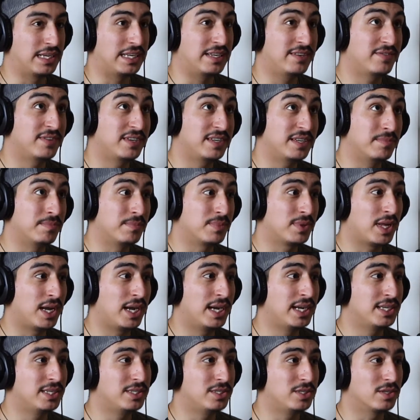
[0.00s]
even
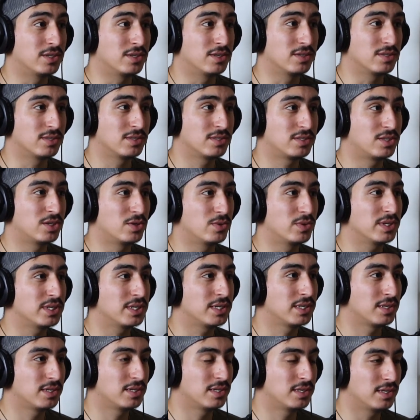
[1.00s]
implying your
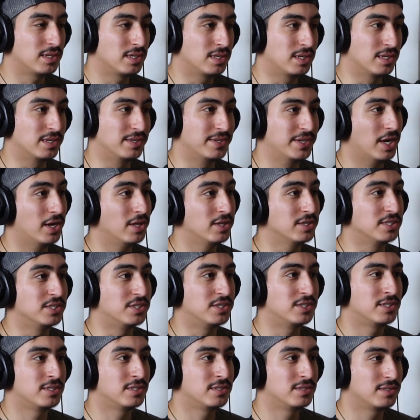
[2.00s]
stoic
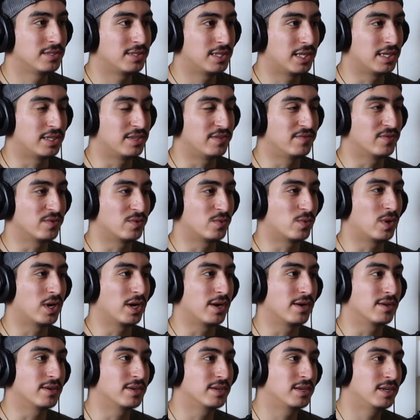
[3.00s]
knowledge that you've
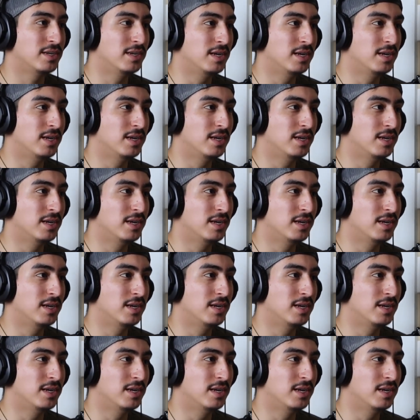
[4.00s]
acquired.